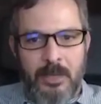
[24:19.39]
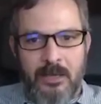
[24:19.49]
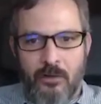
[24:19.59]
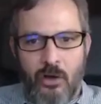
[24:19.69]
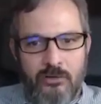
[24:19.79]

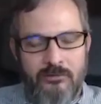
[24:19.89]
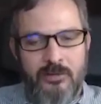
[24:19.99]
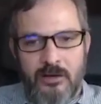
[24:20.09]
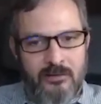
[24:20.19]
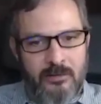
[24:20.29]
Because all you've
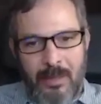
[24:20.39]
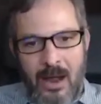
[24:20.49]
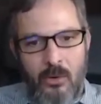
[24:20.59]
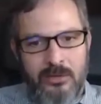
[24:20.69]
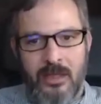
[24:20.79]
done is
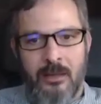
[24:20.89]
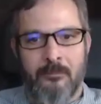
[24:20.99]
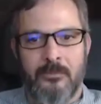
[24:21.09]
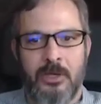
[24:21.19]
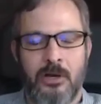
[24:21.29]
empowered
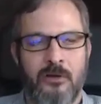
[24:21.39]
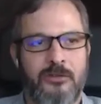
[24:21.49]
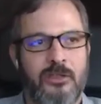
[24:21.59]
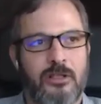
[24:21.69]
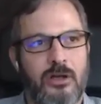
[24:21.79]
them. If
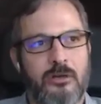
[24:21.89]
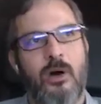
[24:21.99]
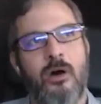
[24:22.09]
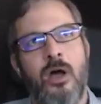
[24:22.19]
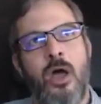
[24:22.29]
you look,
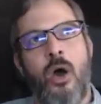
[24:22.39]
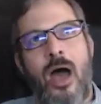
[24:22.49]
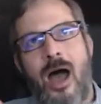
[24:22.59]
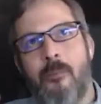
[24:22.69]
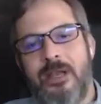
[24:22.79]
well,
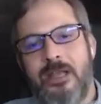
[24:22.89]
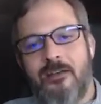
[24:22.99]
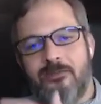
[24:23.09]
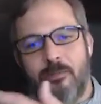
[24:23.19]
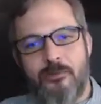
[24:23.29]
how many
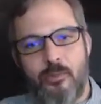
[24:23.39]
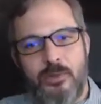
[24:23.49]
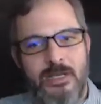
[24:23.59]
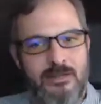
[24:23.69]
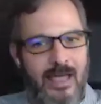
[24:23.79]
customers do we
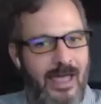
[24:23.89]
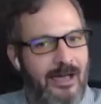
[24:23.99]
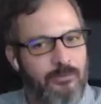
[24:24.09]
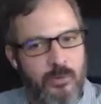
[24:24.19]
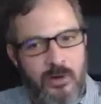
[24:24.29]
need to
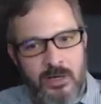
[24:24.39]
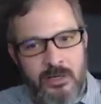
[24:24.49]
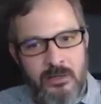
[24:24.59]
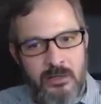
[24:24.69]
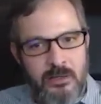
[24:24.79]
have
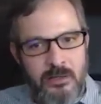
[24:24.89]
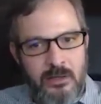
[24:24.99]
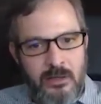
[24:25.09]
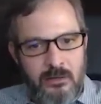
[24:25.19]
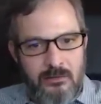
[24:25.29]
one?
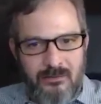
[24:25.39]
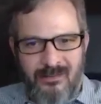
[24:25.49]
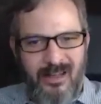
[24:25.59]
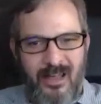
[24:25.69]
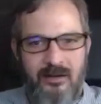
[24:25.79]
Well,
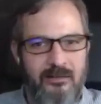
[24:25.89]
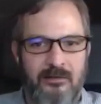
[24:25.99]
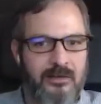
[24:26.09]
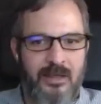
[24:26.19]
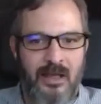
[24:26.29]
I don't
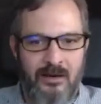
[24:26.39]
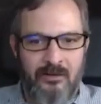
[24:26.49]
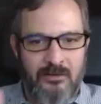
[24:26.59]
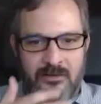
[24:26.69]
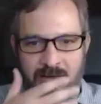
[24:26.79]

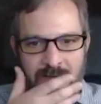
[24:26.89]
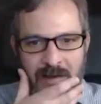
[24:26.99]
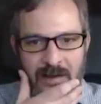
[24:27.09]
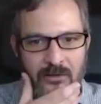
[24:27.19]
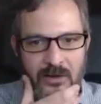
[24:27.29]

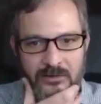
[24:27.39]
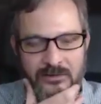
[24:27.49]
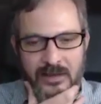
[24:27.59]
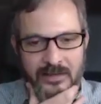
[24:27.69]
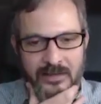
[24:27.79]

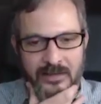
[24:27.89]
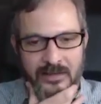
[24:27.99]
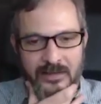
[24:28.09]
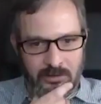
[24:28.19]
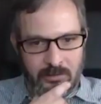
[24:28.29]
understand that.
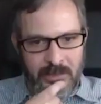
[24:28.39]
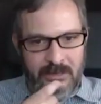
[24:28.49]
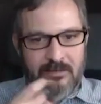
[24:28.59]
You know what I mean?